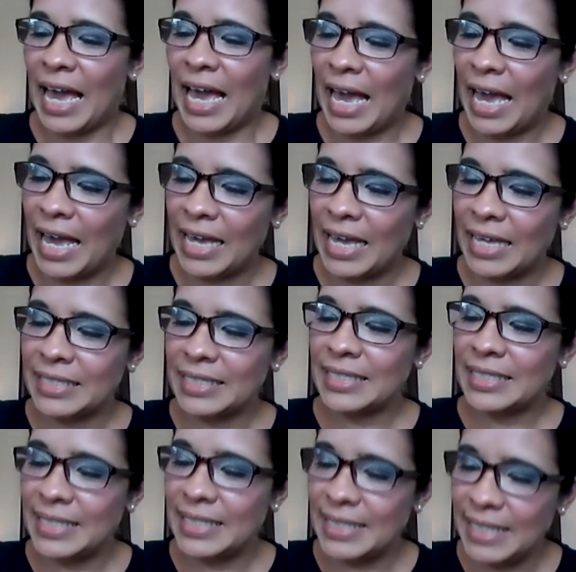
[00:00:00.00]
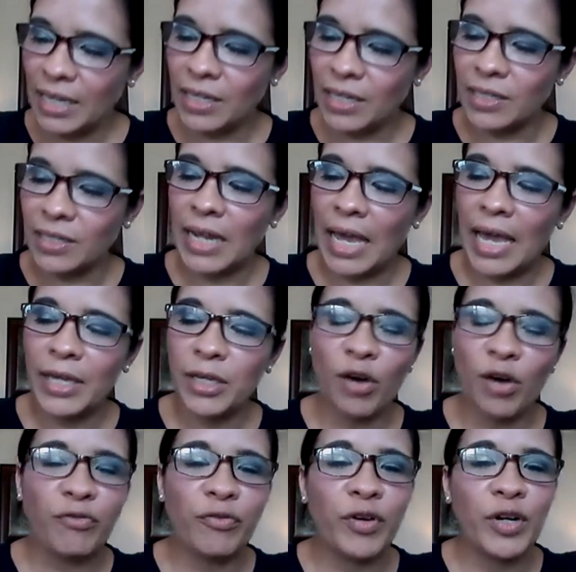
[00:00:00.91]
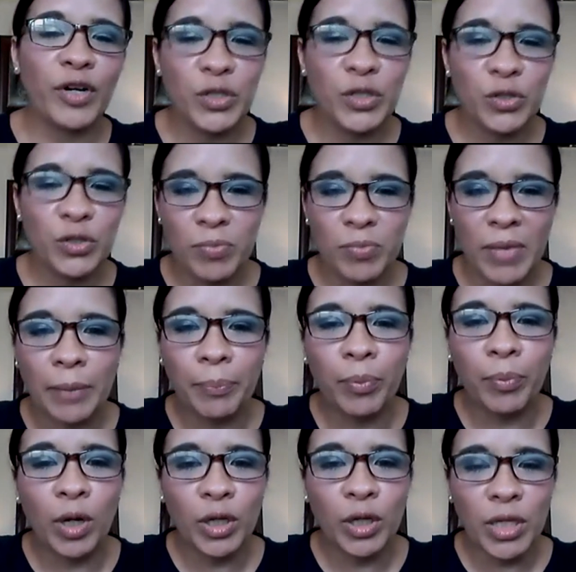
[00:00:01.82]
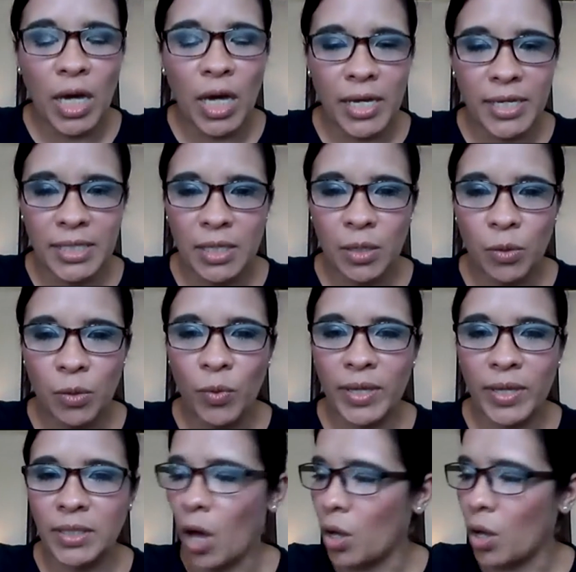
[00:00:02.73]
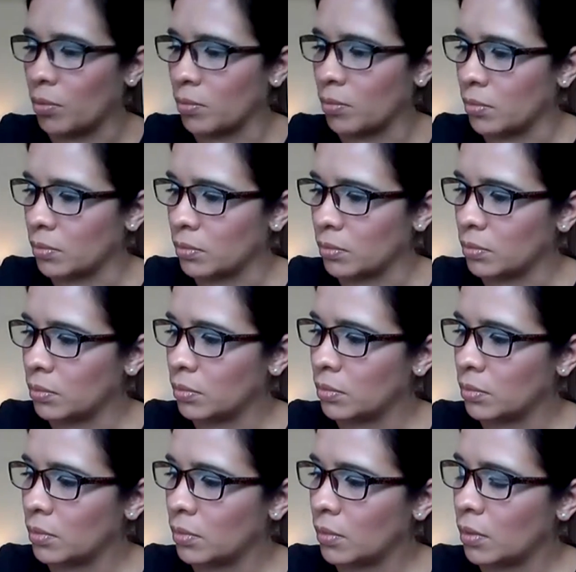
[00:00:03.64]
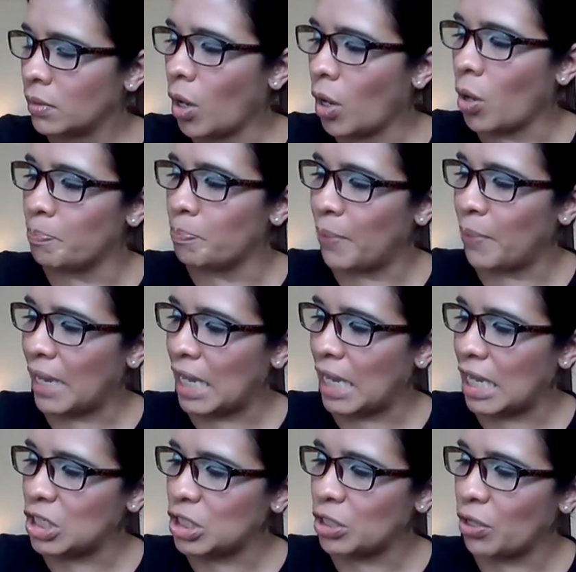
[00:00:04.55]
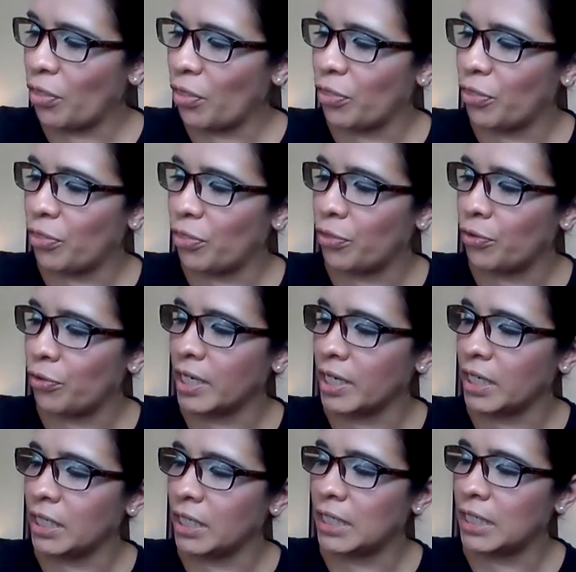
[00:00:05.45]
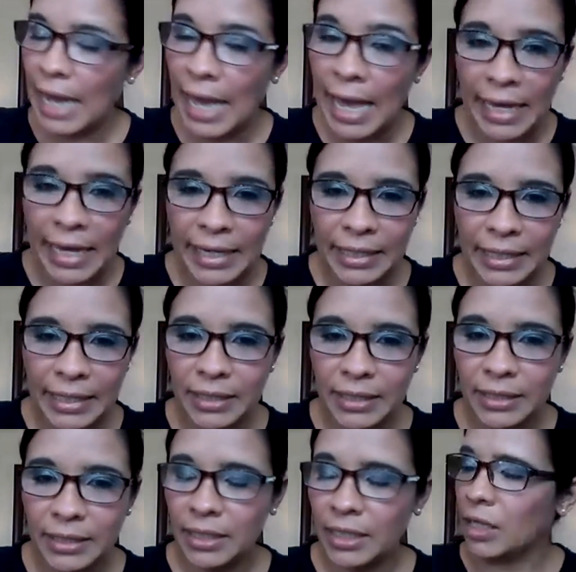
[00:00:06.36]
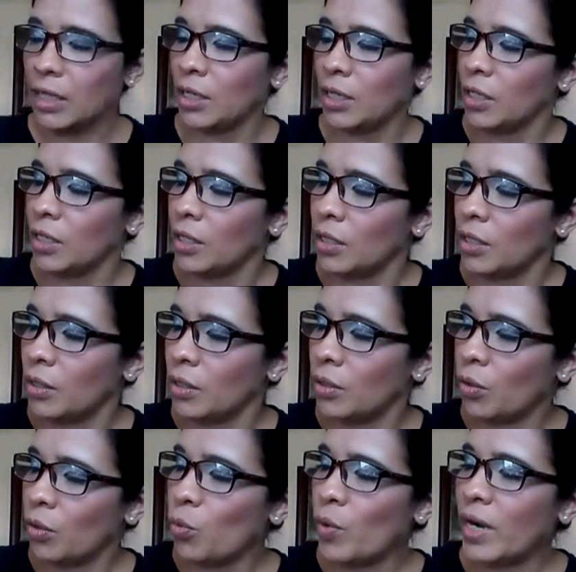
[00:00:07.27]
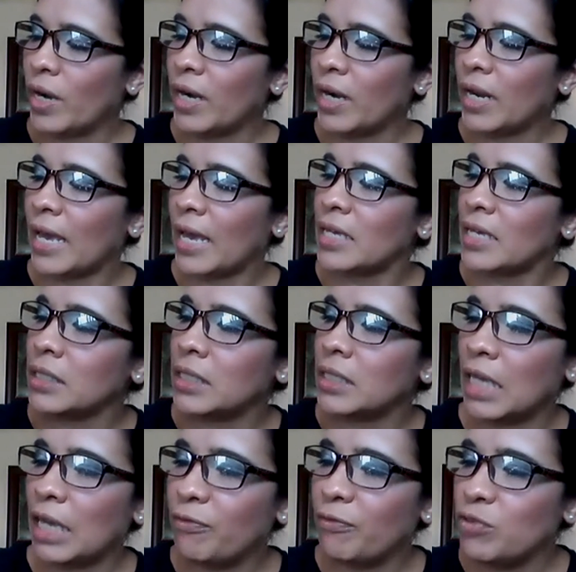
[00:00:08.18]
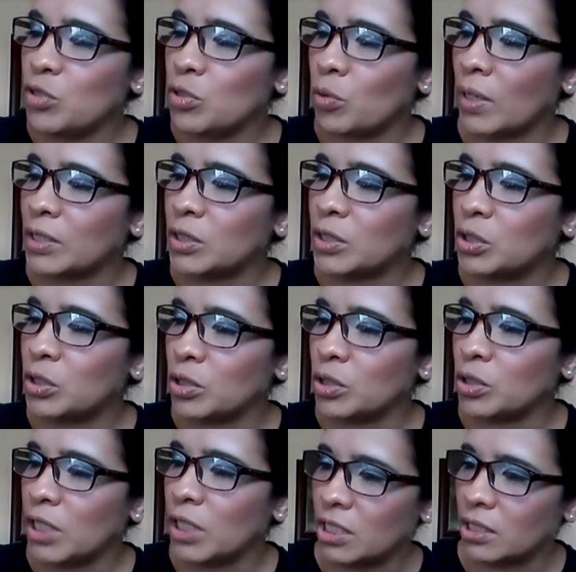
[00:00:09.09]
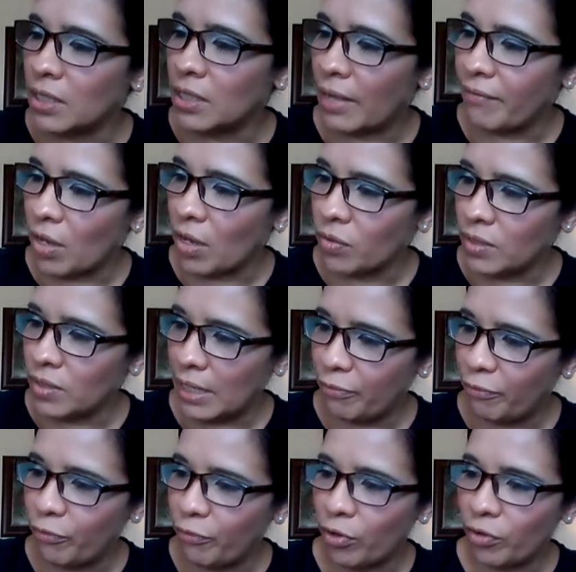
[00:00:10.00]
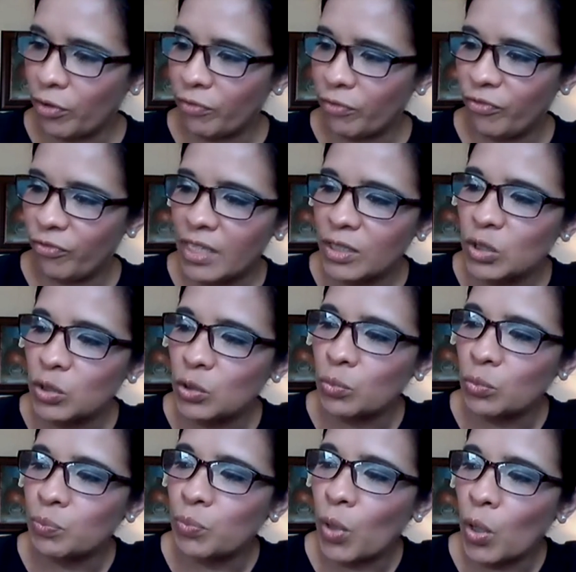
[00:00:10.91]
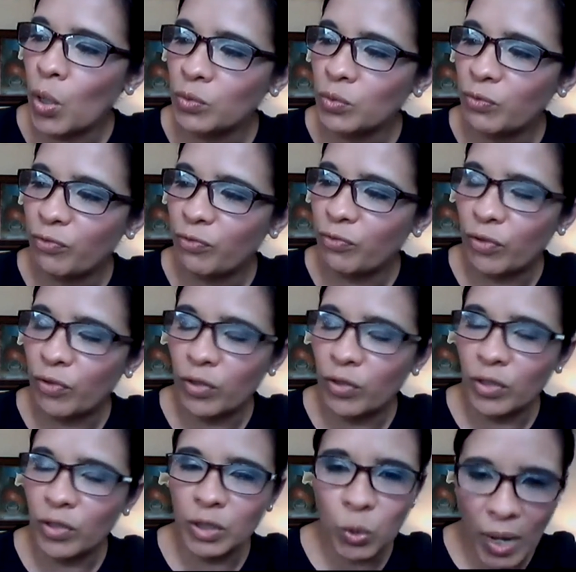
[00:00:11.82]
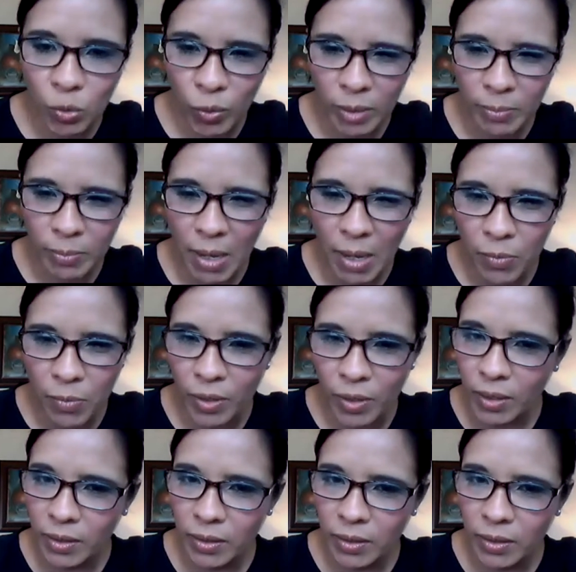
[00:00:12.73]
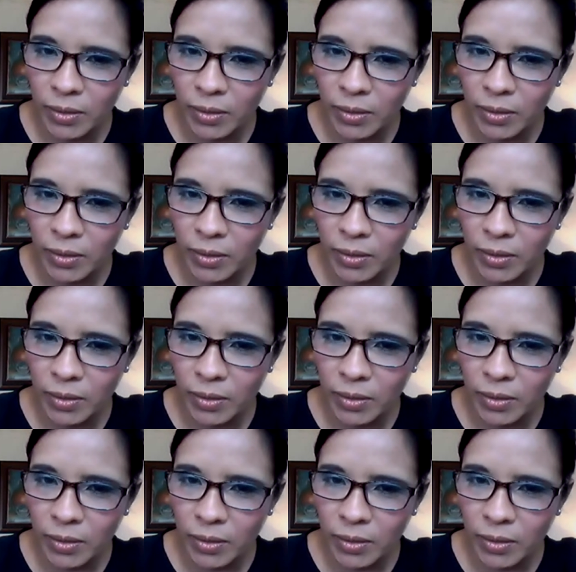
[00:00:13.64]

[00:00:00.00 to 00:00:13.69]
And second, I offer you my apologize with on, on page 39, where I give you one suggestion about the forbidden to vote for trash, remember?